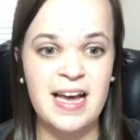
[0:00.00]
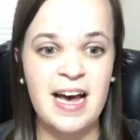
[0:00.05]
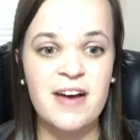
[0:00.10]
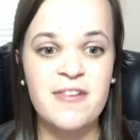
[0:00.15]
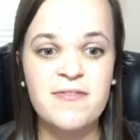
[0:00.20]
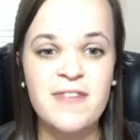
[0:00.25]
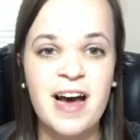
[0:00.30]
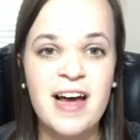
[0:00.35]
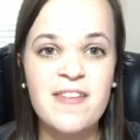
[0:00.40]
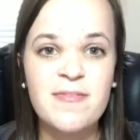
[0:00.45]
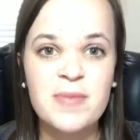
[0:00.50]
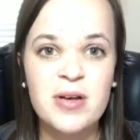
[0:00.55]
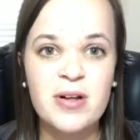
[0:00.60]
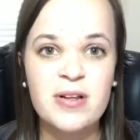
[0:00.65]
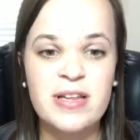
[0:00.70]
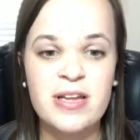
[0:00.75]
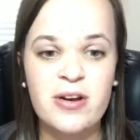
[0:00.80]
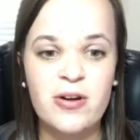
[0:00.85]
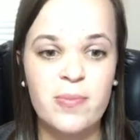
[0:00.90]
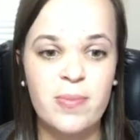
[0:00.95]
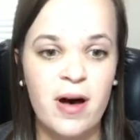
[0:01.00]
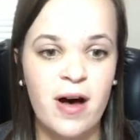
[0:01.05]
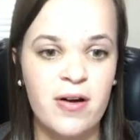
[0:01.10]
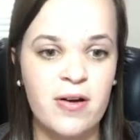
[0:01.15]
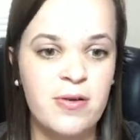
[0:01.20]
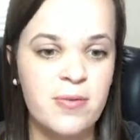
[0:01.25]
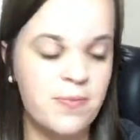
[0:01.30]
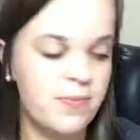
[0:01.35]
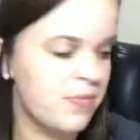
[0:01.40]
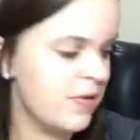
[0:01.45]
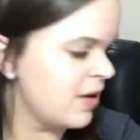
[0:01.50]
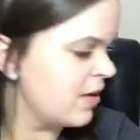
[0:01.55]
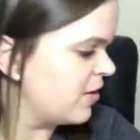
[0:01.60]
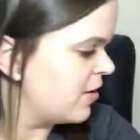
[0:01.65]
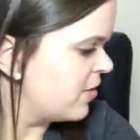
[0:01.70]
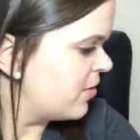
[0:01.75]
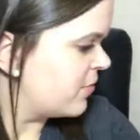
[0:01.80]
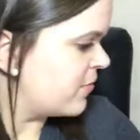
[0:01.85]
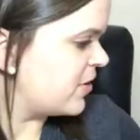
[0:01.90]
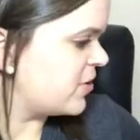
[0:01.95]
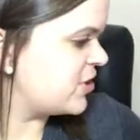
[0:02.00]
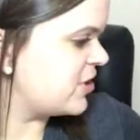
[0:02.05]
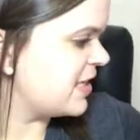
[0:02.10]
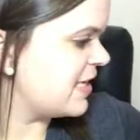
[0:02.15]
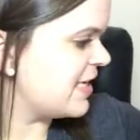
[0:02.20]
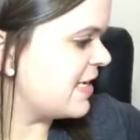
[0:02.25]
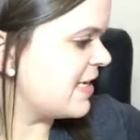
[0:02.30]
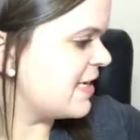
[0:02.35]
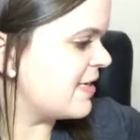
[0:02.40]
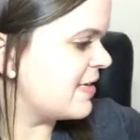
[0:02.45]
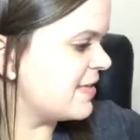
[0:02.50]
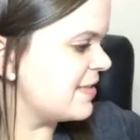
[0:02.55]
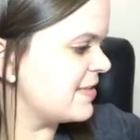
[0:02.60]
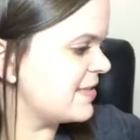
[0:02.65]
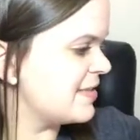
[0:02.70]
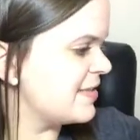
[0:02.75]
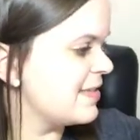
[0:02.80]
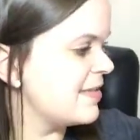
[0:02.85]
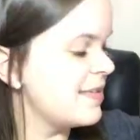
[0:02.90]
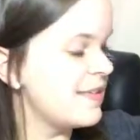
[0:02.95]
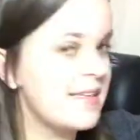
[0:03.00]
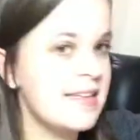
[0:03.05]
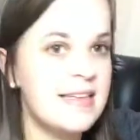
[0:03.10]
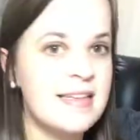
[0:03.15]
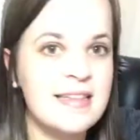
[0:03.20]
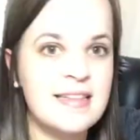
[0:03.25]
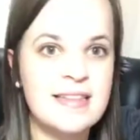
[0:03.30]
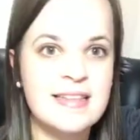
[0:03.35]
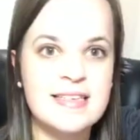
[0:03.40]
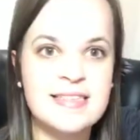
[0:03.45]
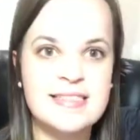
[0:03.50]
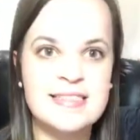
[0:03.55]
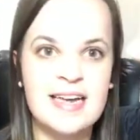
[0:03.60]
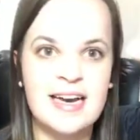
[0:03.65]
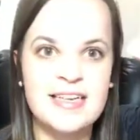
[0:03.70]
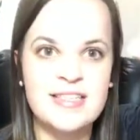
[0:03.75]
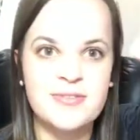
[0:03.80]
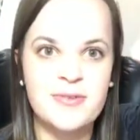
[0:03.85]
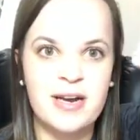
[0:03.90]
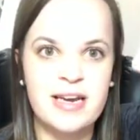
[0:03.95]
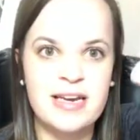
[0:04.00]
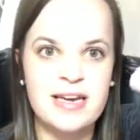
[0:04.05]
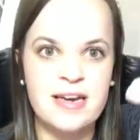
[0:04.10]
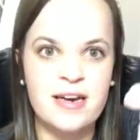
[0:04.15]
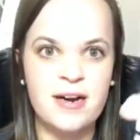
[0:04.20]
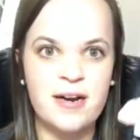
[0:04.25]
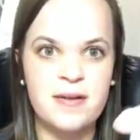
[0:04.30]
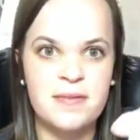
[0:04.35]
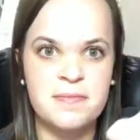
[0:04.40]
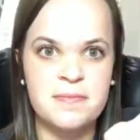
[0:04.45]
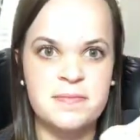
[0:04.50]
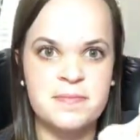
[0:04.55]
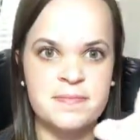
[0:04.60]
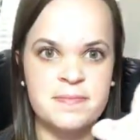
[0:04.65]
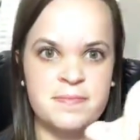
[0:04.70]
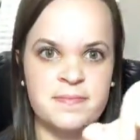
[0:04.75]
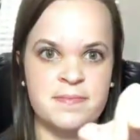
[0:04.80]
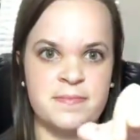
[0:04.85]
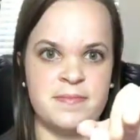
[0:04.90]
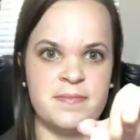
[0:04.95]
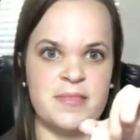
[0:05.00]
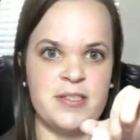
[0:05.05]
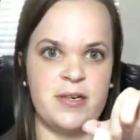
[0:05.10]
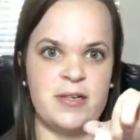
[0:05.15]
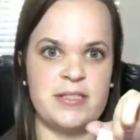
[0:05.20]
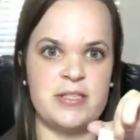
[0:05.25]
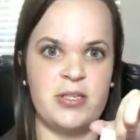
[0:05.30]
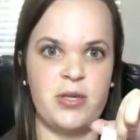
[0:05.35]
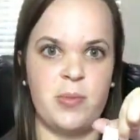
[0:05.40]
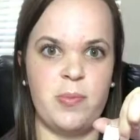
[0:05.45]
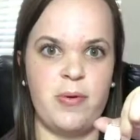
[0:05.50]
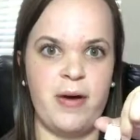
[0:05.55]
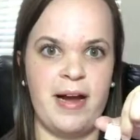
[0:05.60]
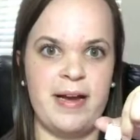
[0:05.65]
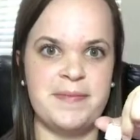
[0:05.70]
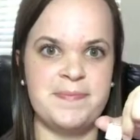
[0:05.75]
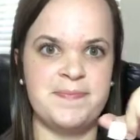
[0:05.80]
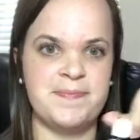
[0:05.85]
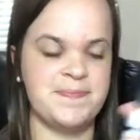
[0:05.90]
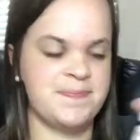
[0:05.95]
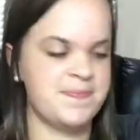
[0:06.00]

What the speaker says: A 5 milliliter bottle, which is this size right here. Sorry, it's a little bright.